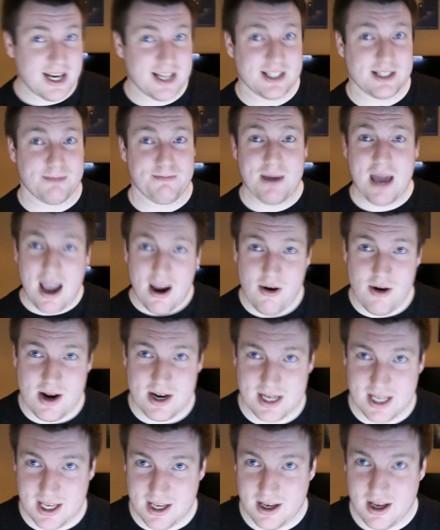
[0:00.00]
as a
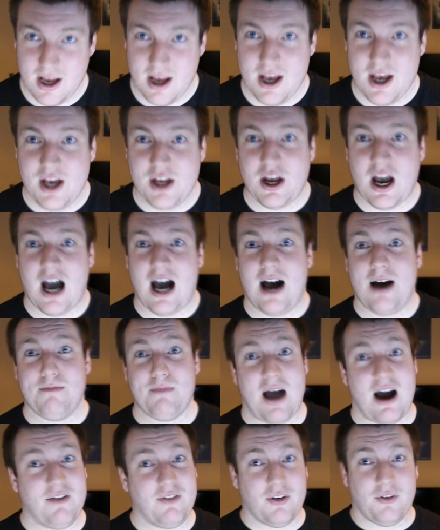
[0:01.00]
parody um,
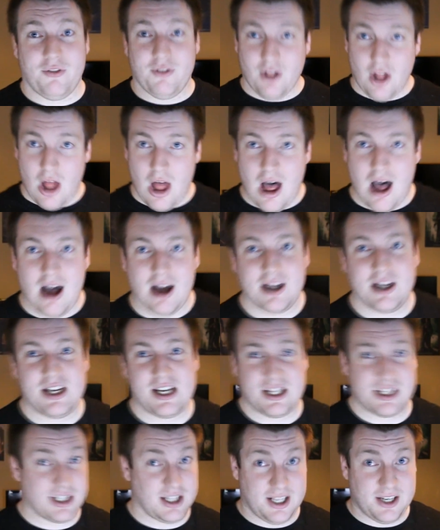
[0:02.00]
of a vlog,
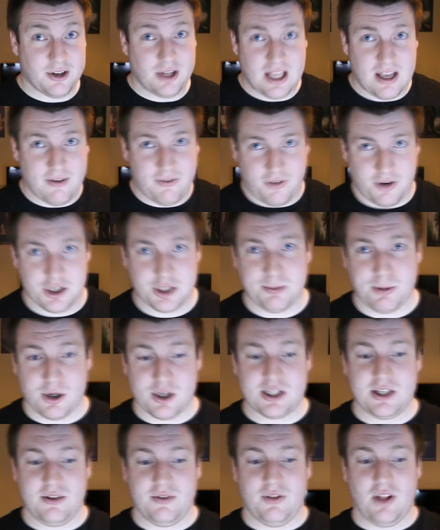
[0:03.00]
it's literally a
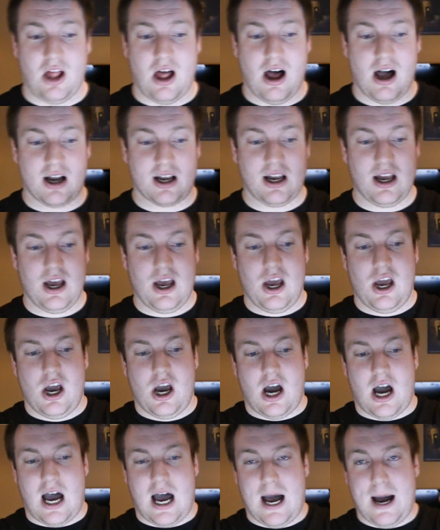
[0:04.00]
first-person vlog,
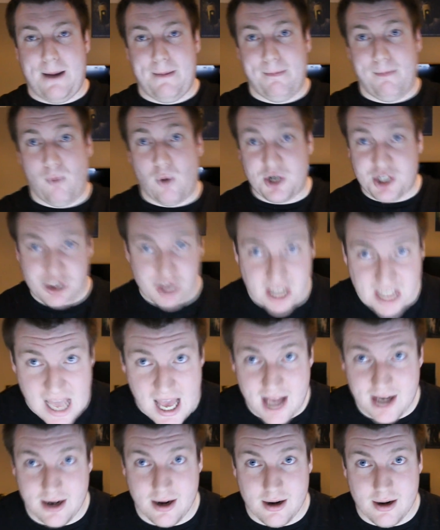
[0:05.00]
um, which
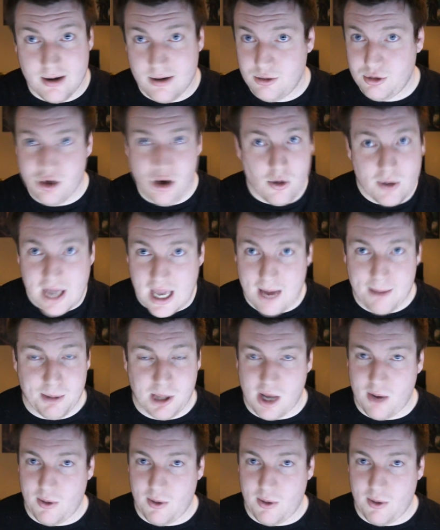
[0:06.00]
again, no gameplay